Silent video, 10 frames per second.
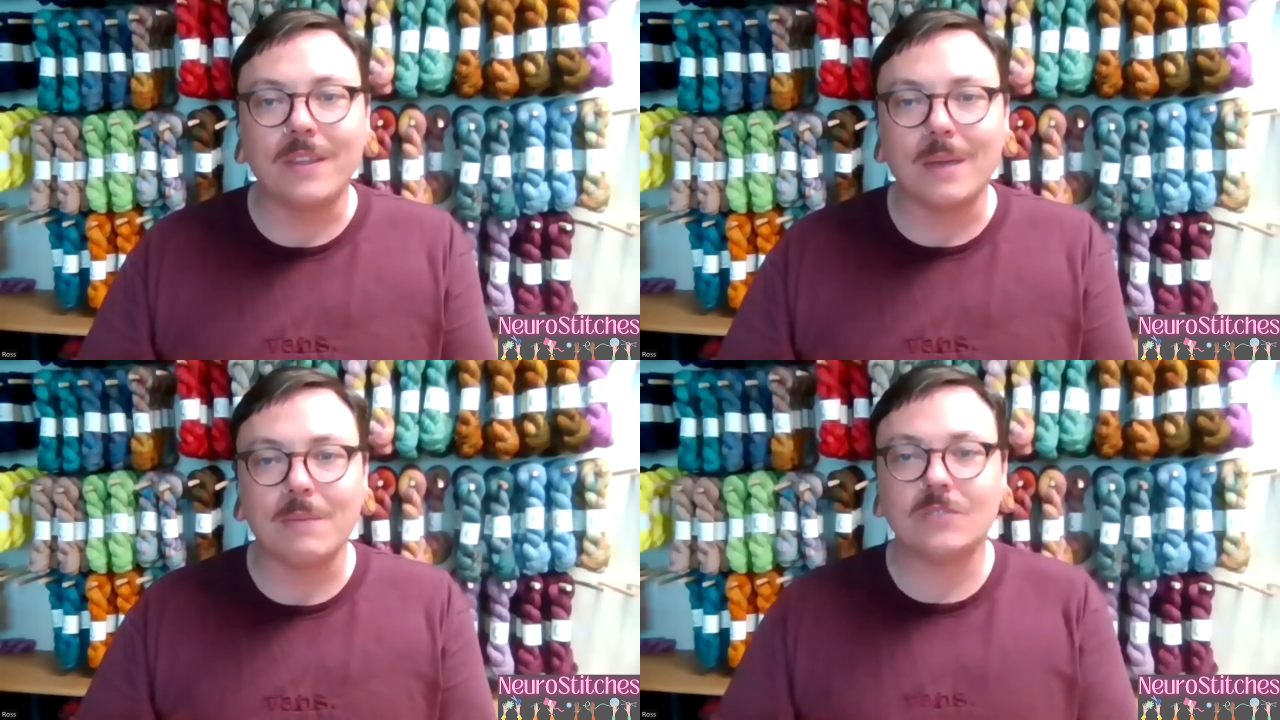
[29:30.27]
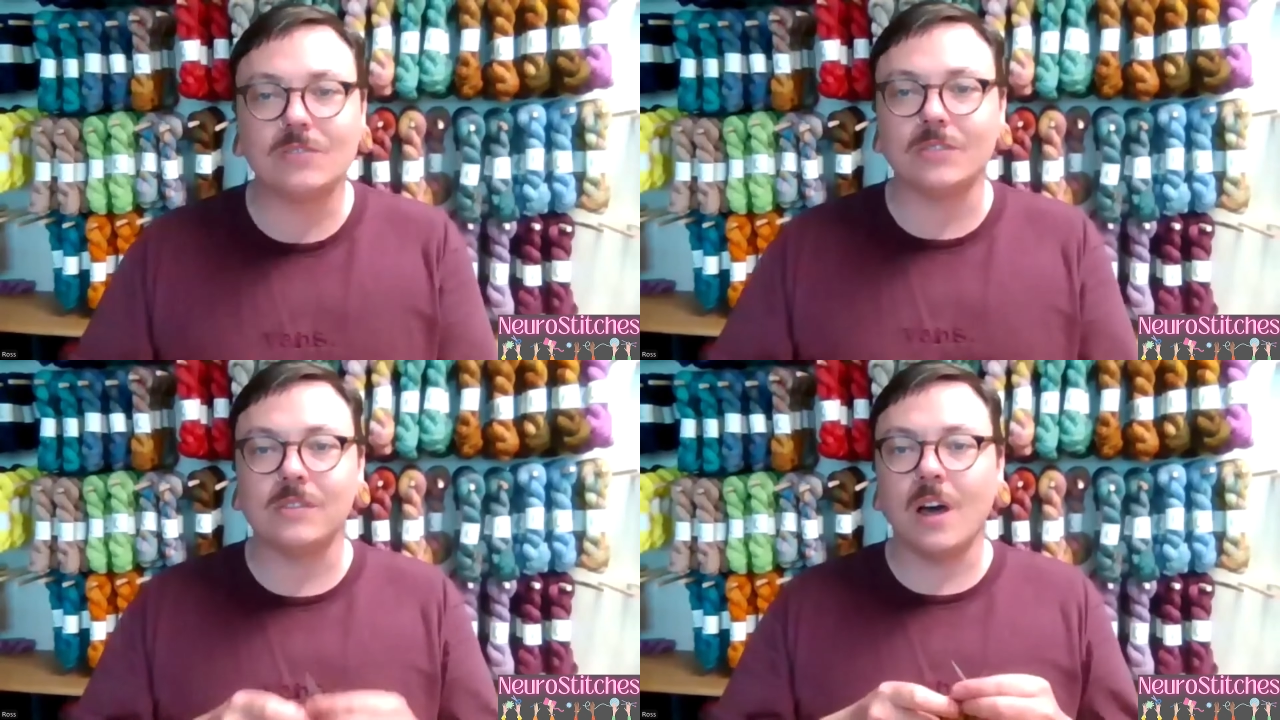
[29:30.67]
the time it's
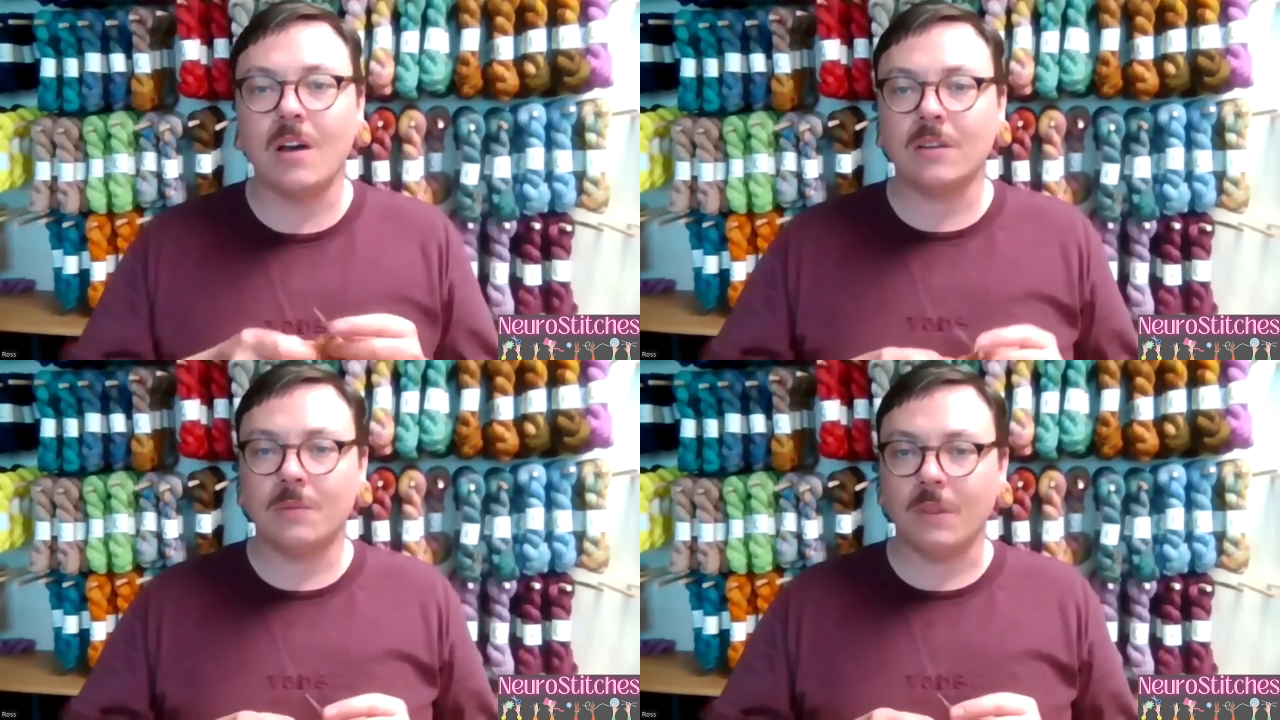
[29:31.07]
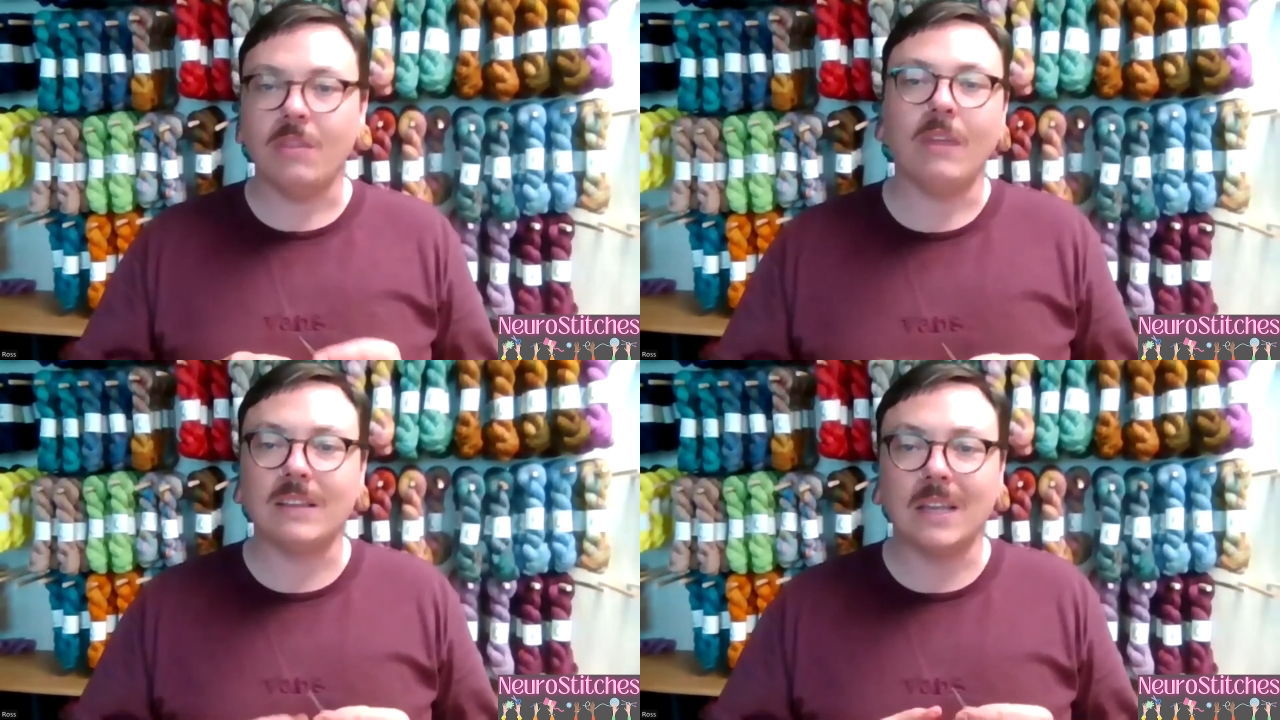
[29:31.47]
just luck, with
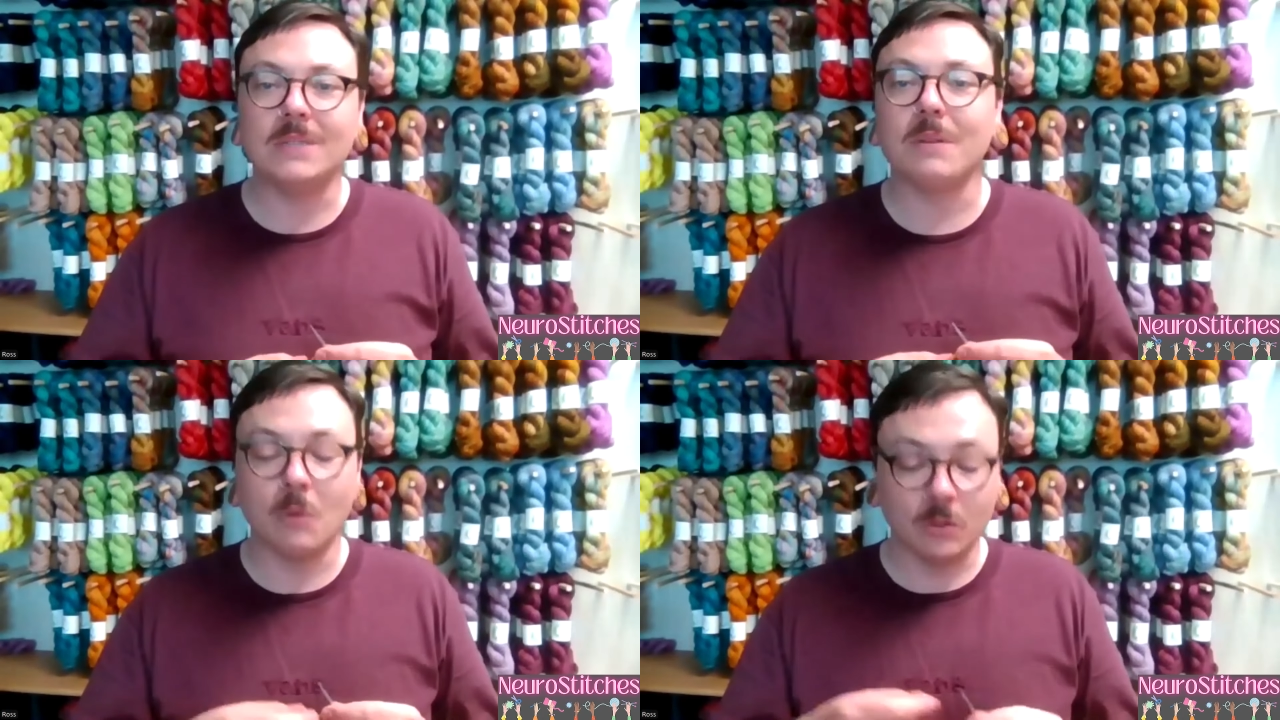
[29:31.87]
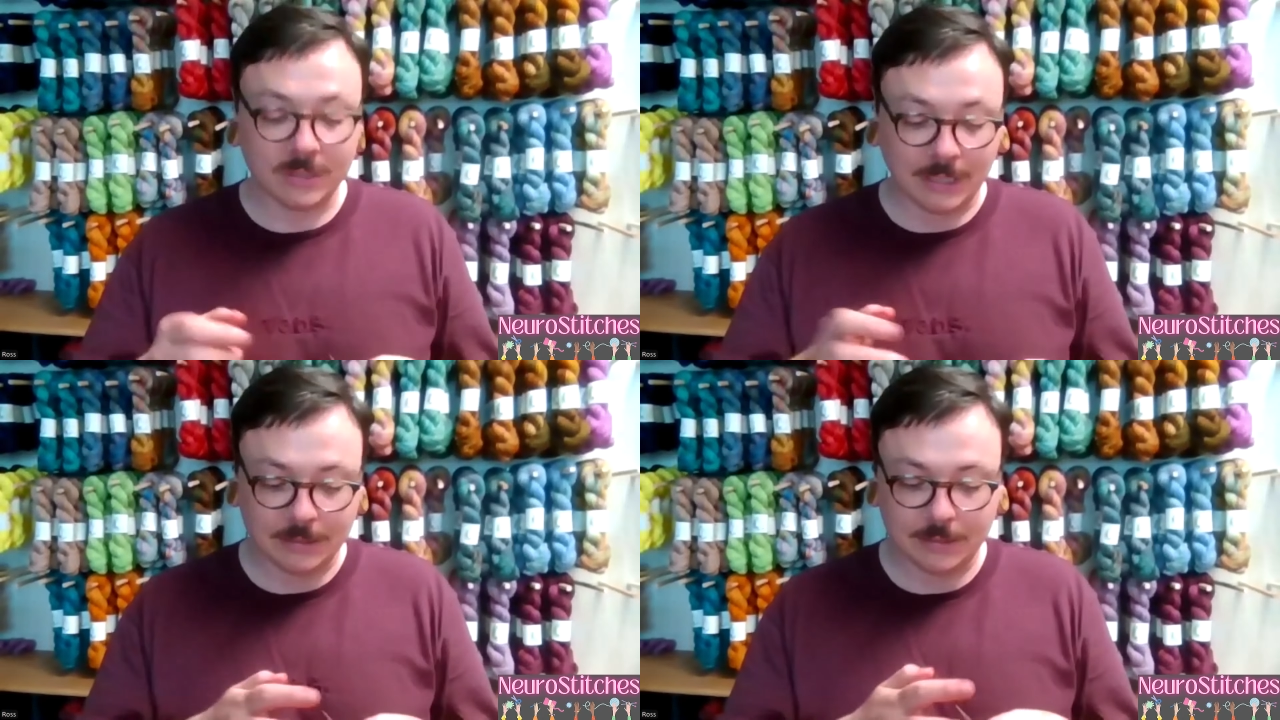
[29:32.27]
as it is with most
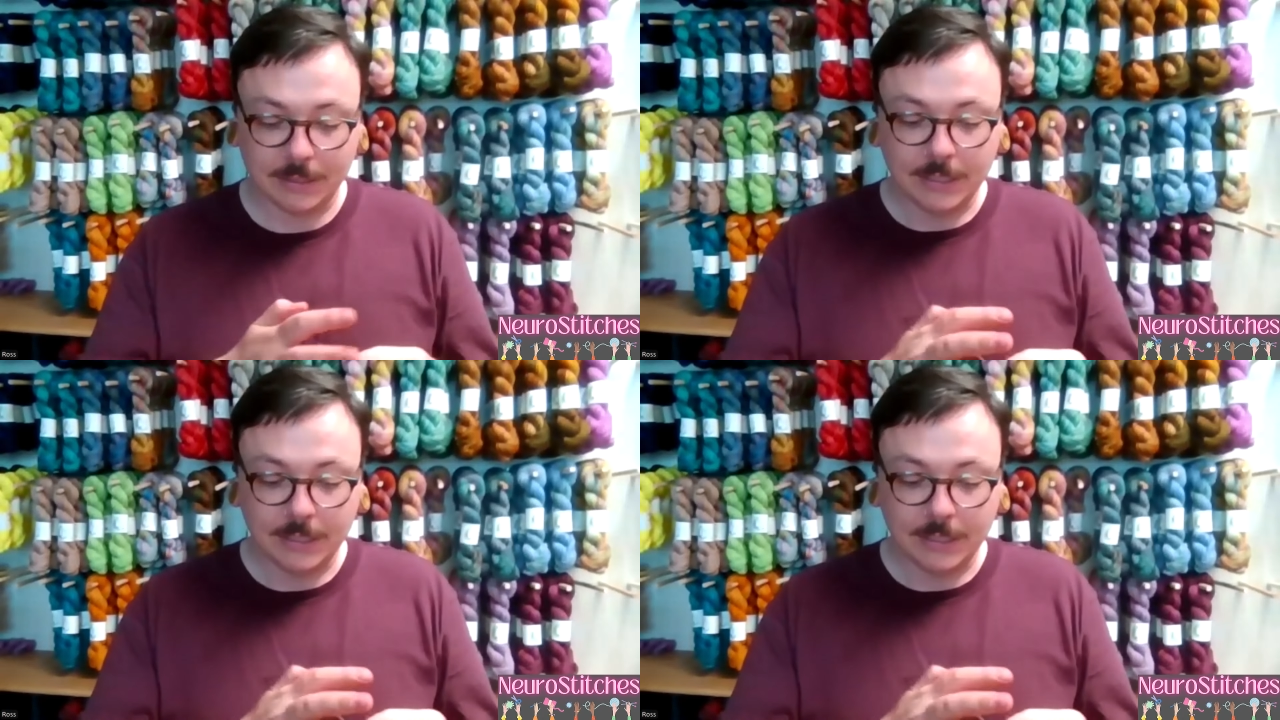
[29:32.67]
things.